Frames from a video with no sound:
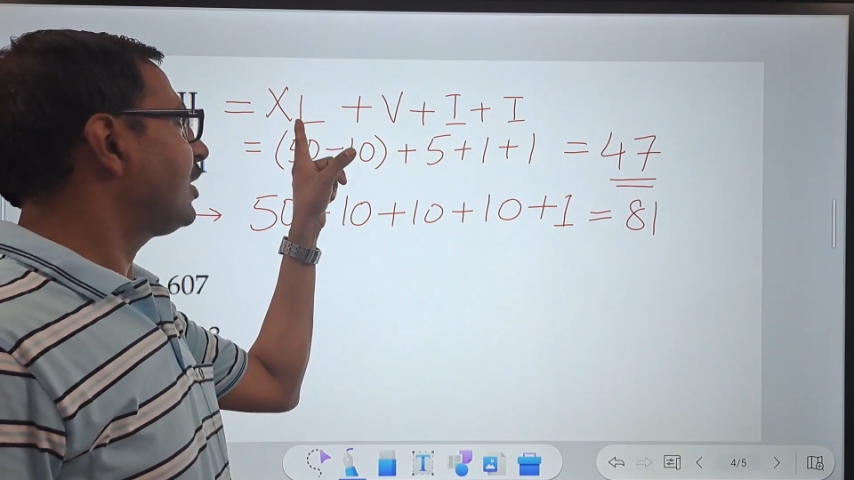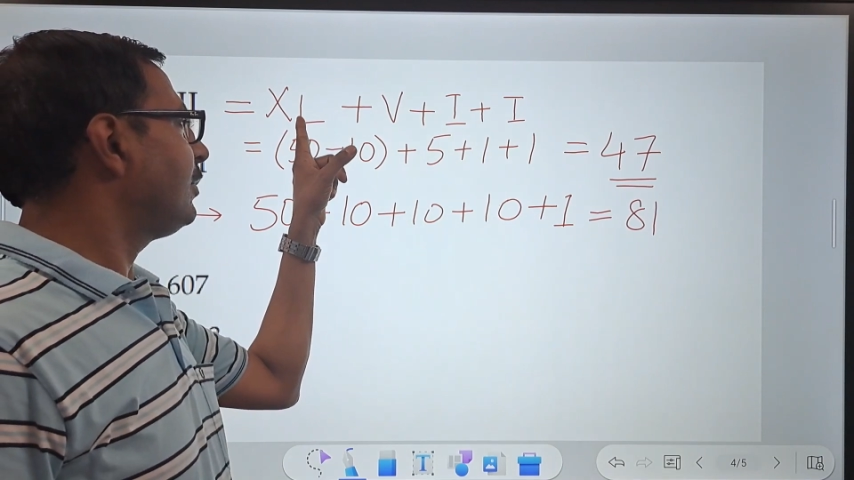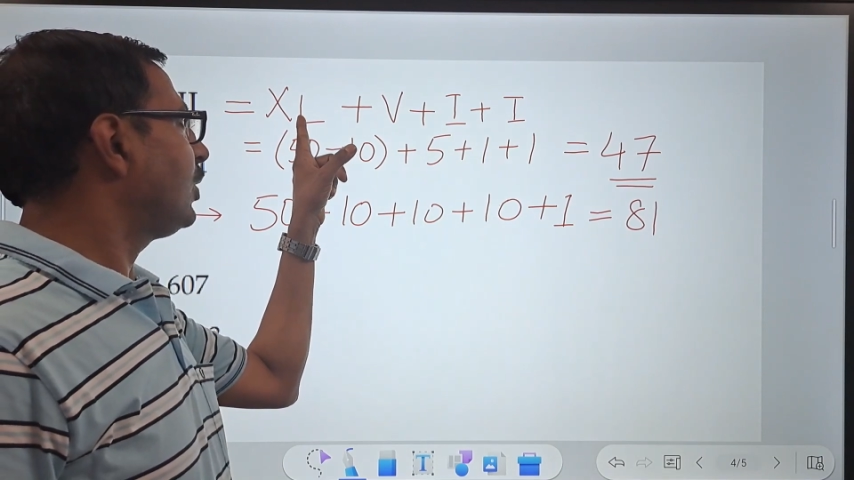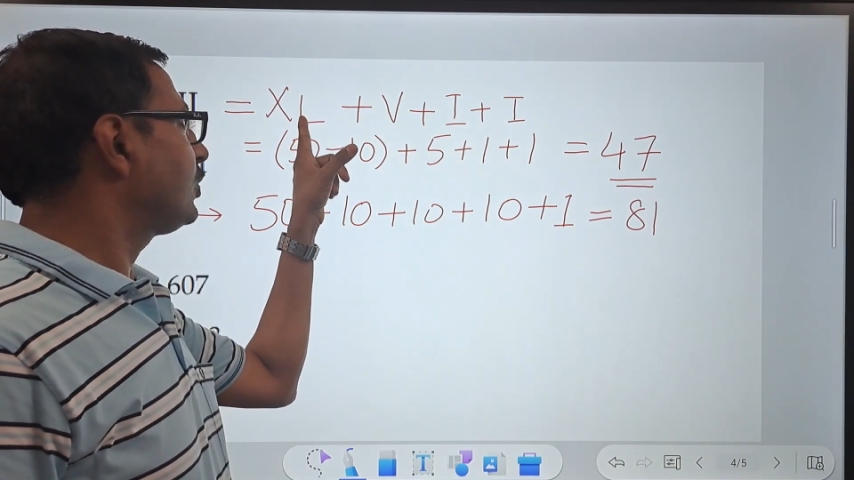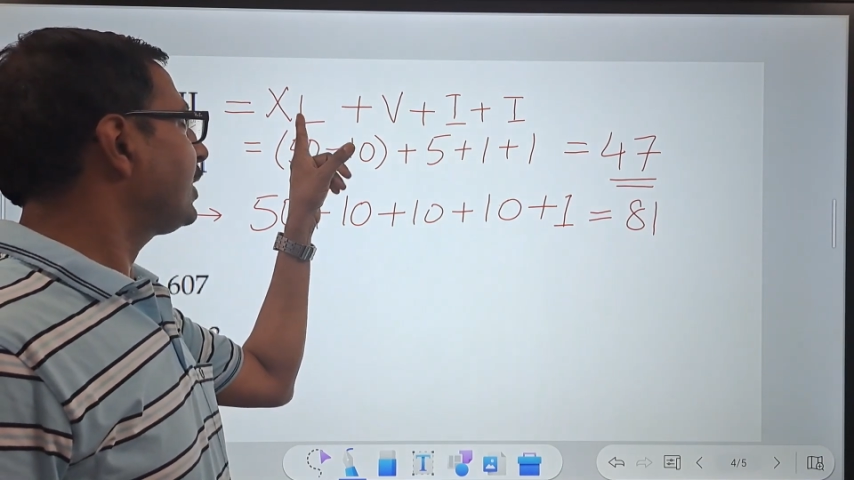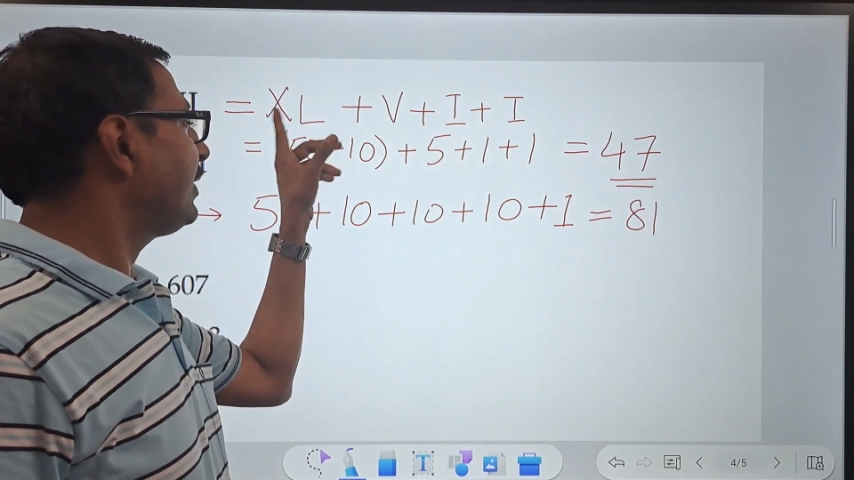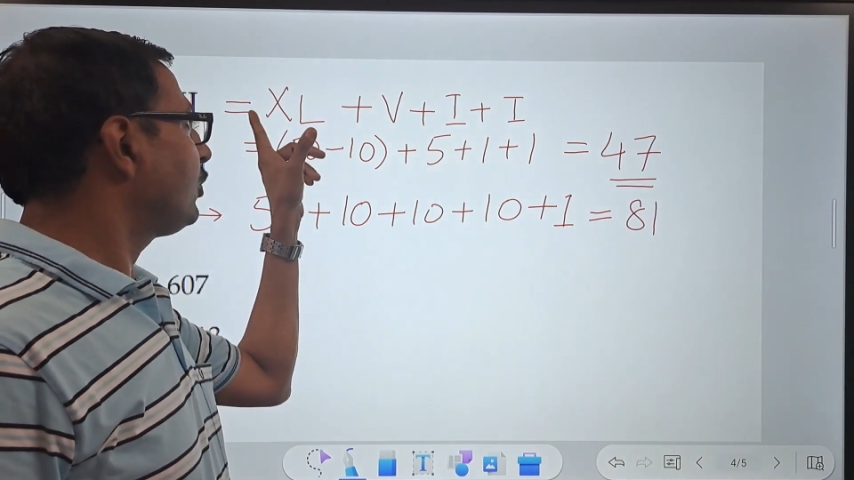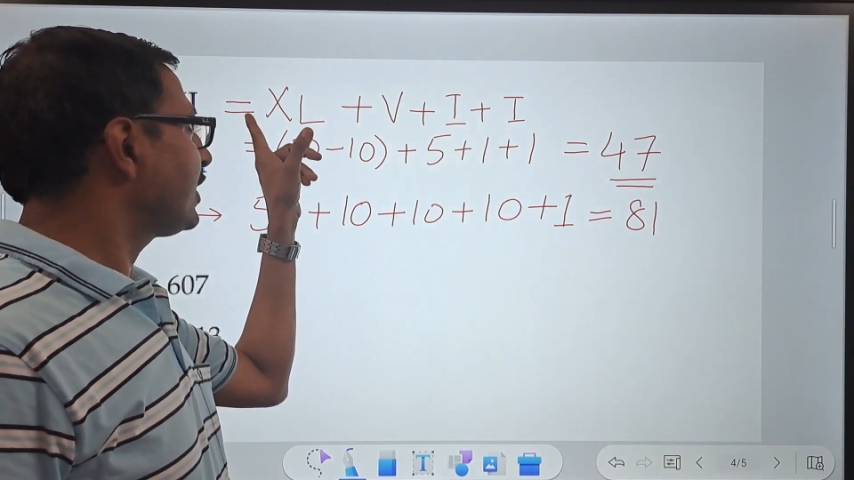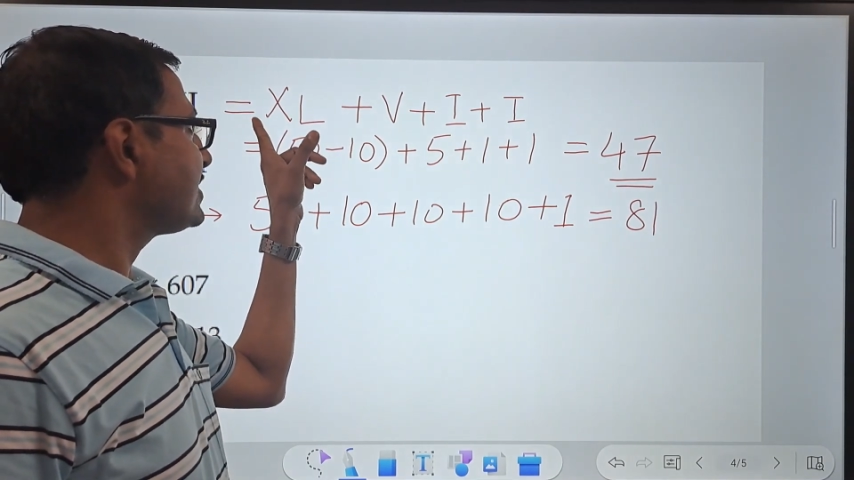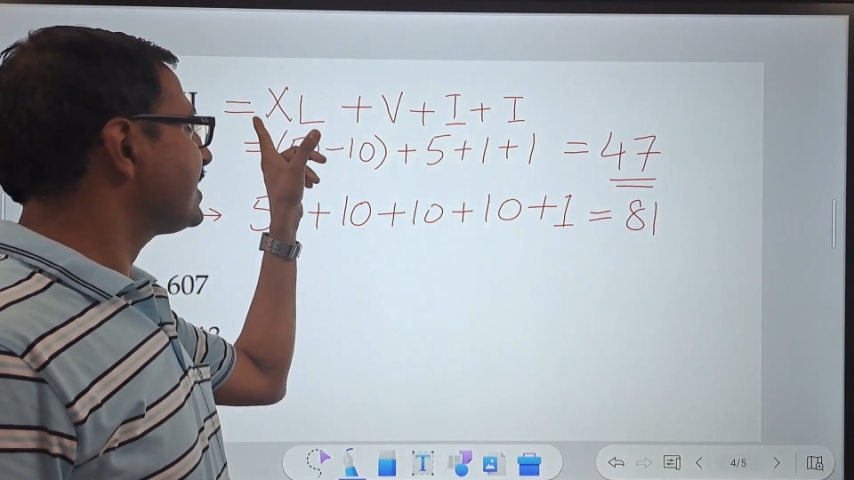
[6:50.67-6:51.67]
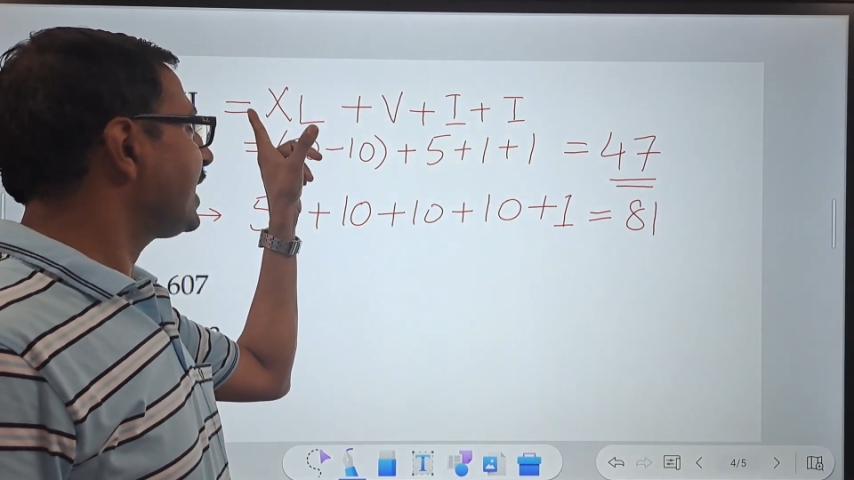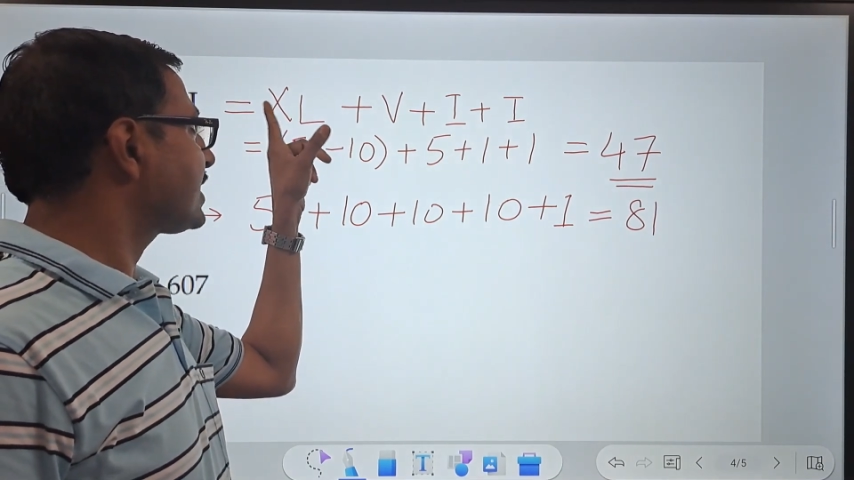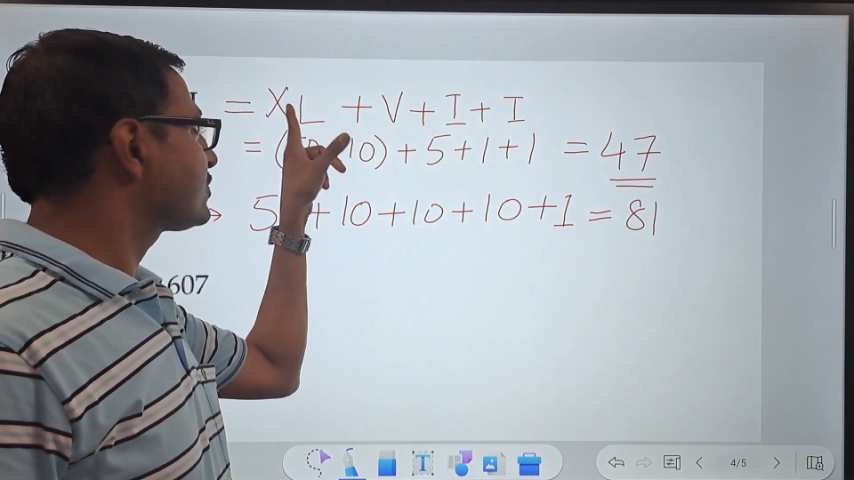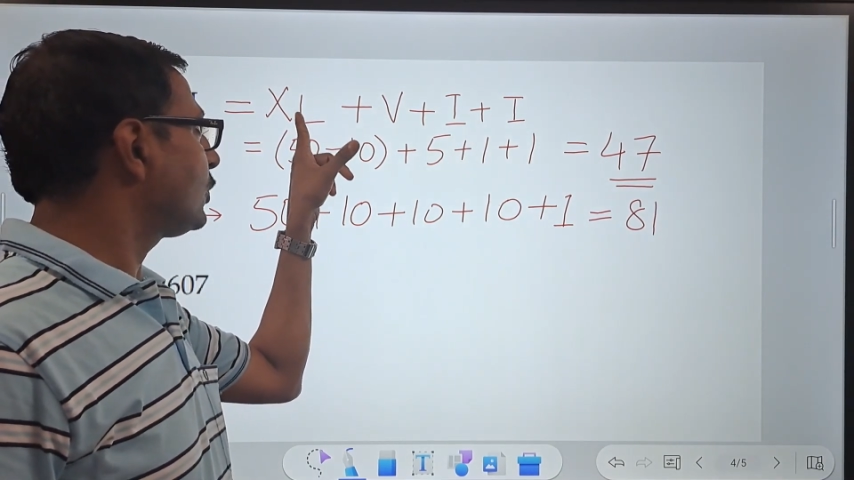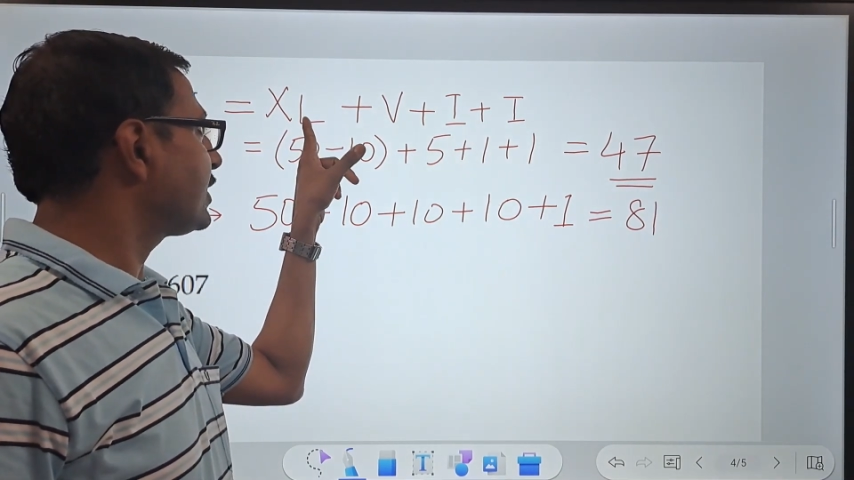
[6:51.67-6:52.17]
about what is
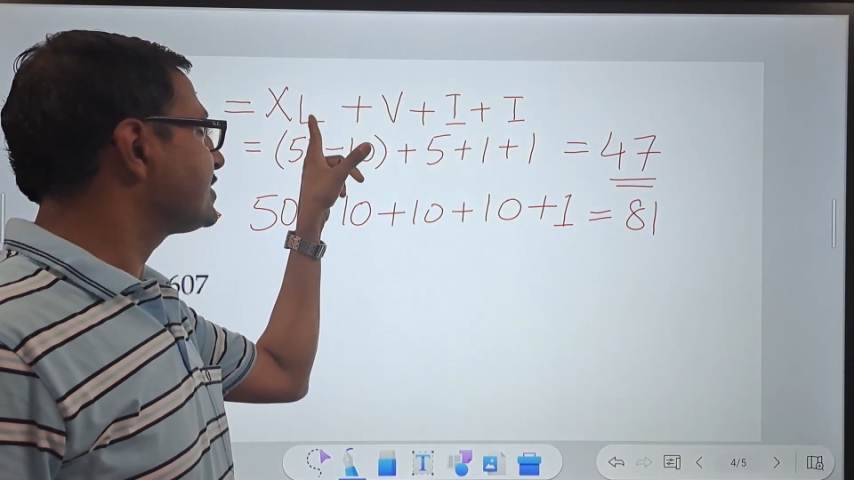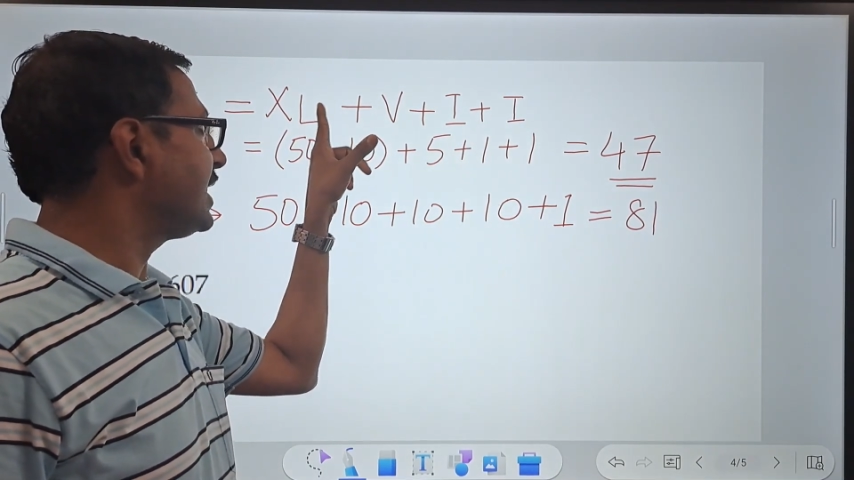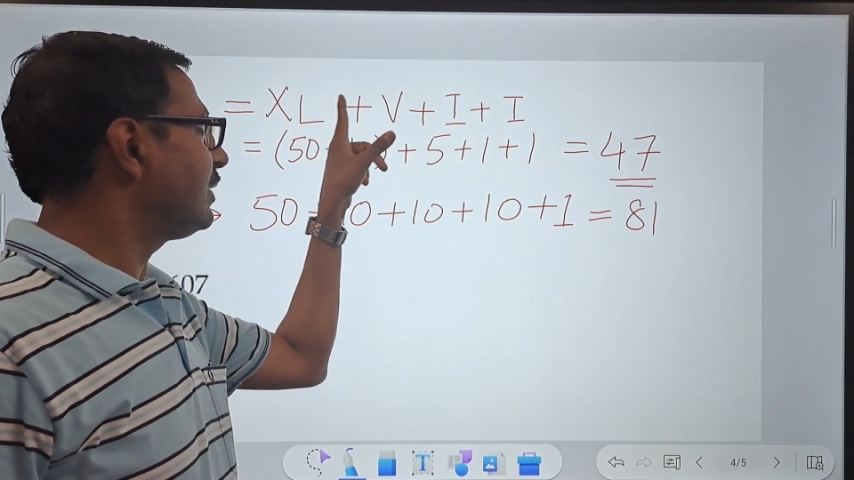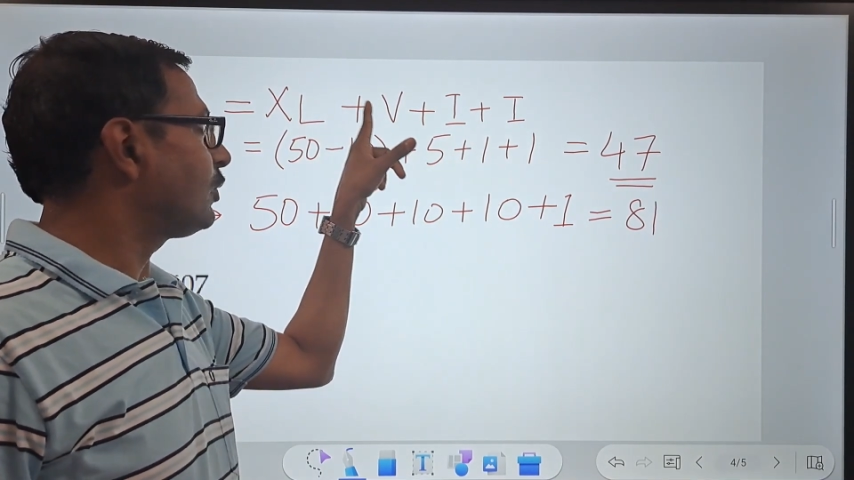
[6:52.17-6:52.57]
X, what is L,